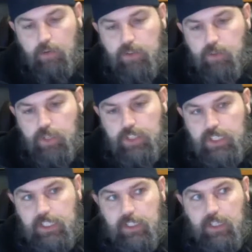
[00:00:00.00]
was
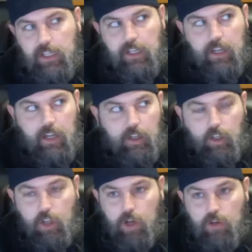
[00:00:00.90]
recently
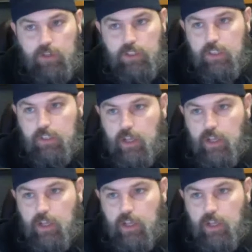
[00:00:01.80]
closed,